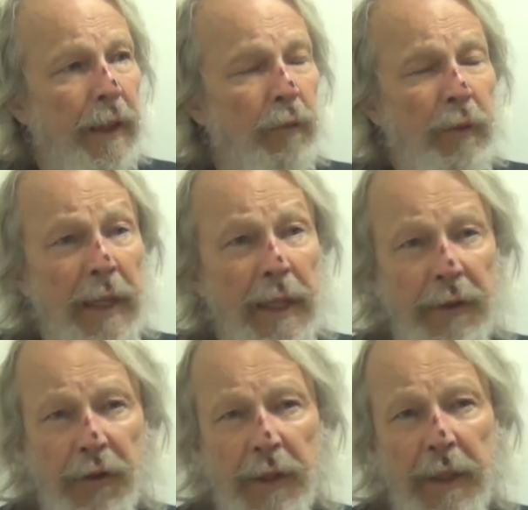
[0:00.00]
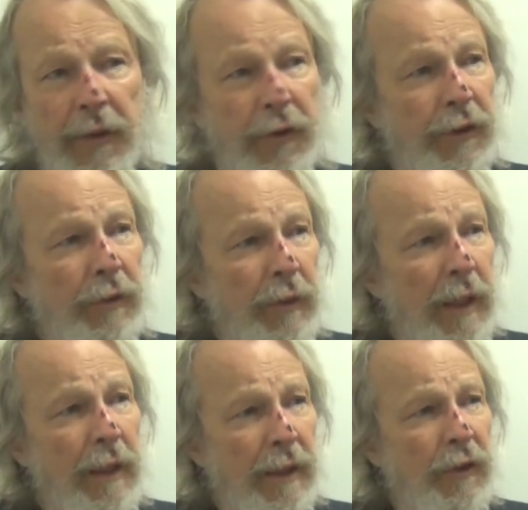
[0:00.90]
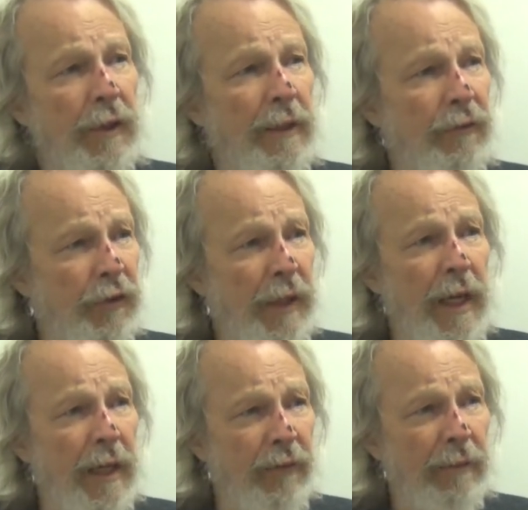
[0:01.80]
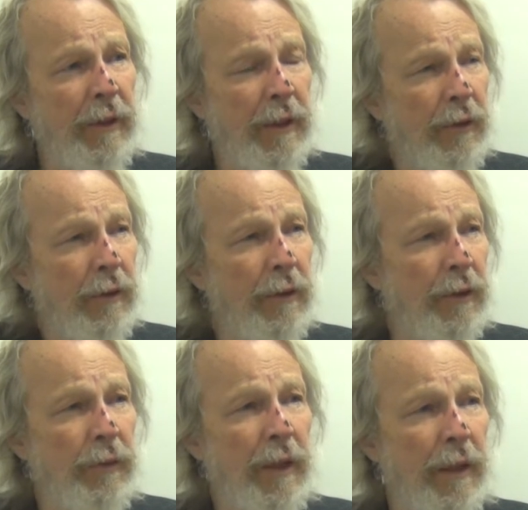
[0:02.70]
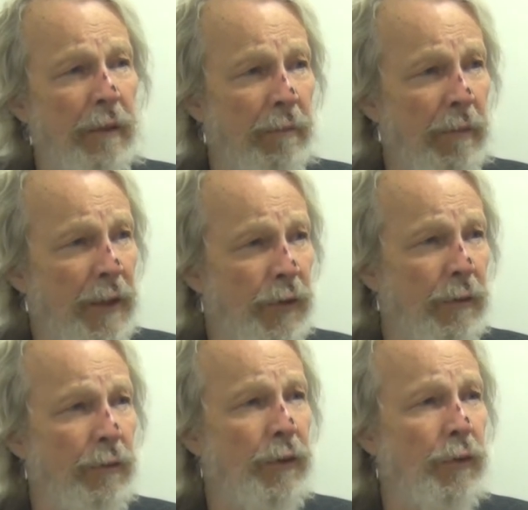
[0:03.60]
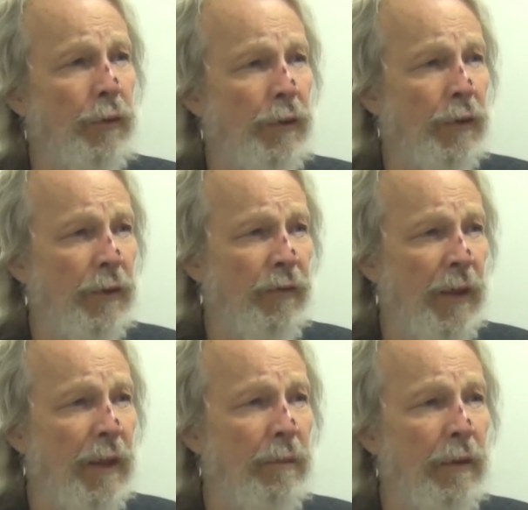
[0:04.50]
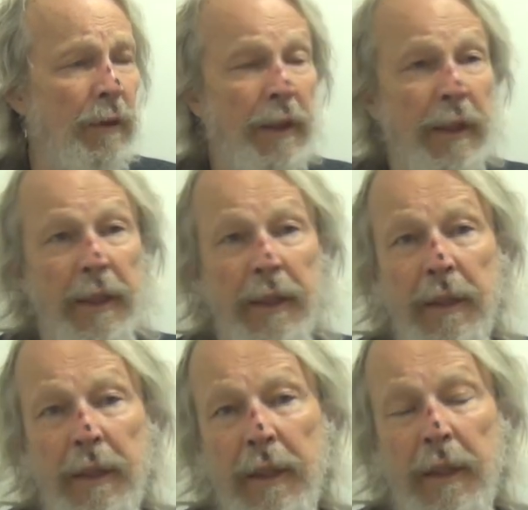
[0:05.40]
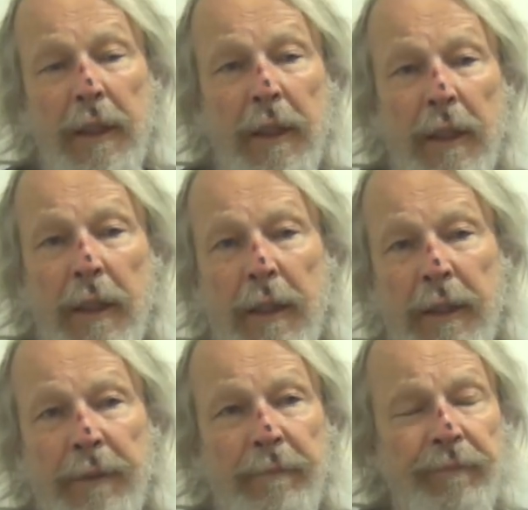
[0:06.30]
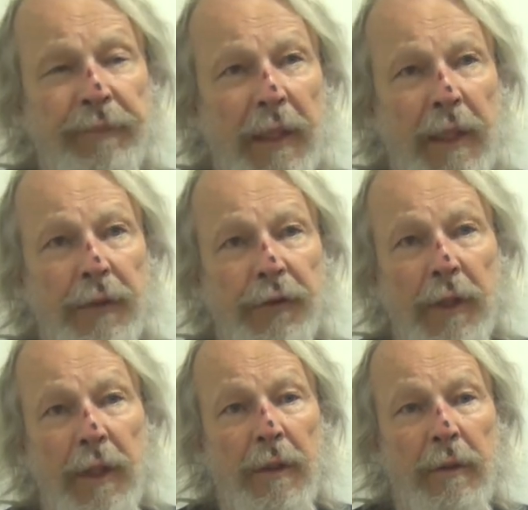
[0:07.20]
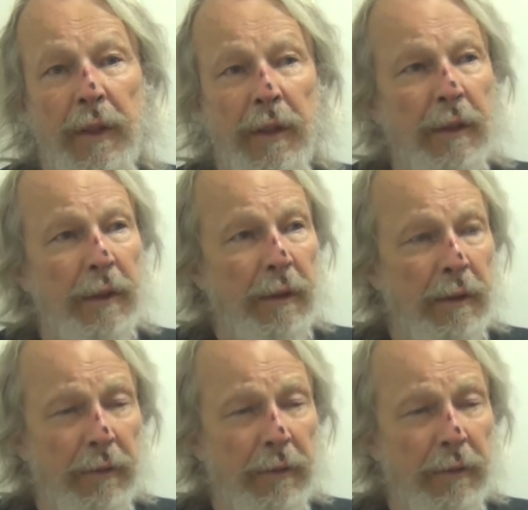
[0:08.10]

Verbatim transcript: and we had Senate, we had legislative staff. I mean, attorneys. We had major resources available, and um, and so and